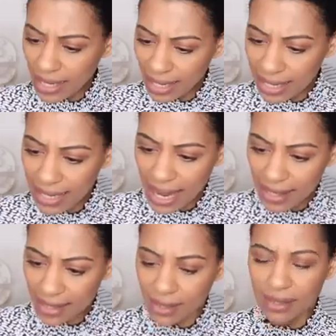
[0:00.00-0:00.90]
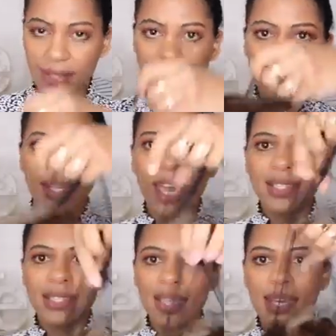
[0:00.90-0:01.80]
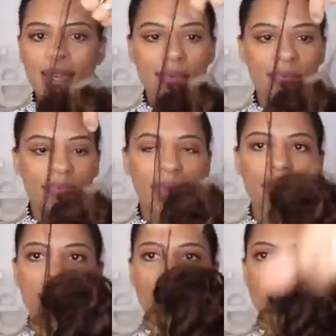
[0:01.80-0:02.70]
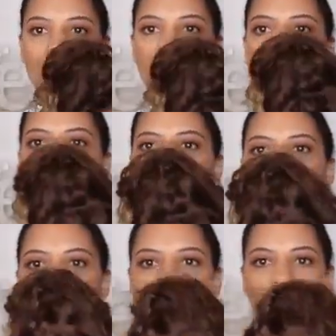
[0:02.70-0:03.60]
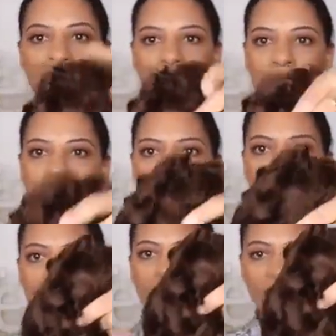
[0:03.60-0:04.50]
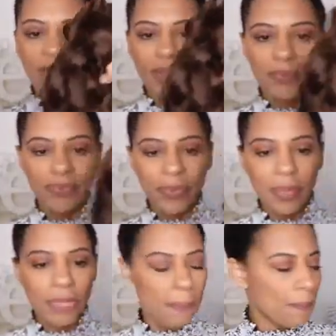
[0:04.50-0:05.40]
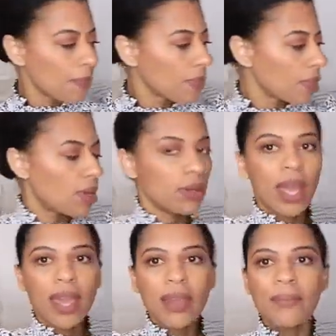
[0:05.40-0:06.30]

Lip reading: like a net casing. So we're going to take it out. Okay,